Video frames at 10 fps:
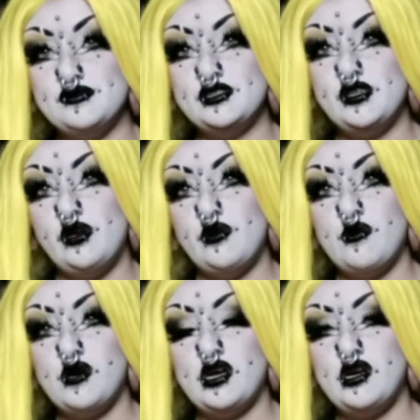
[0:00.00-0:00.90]

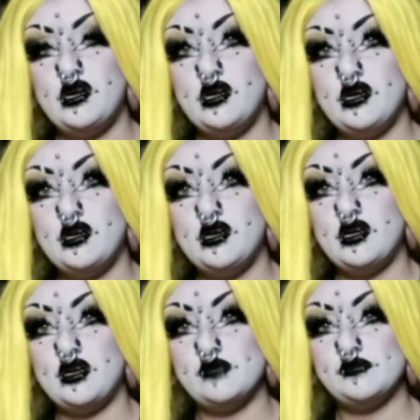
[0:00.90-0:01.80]
So,
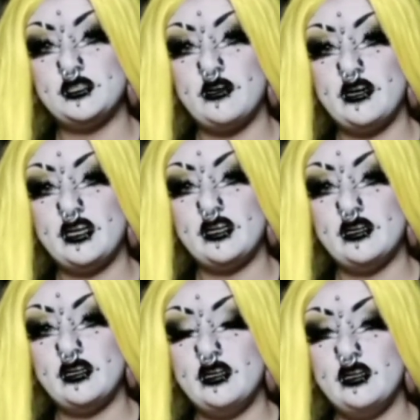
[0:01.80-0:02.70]
I'm sorry,
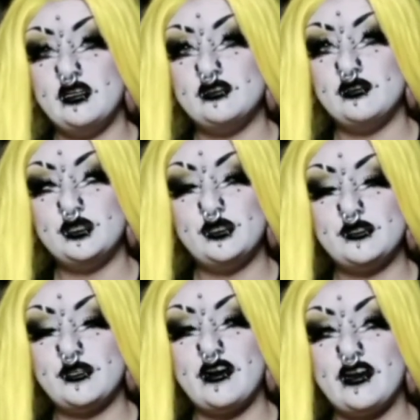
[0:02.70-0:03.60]
so, so
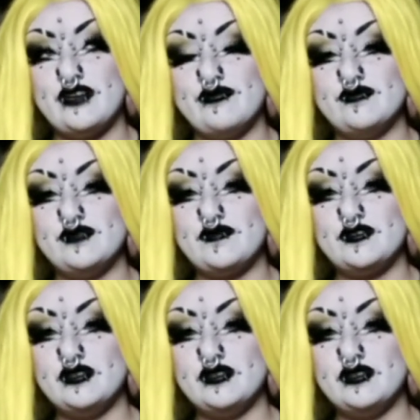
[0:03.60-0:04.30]
sorry if you've left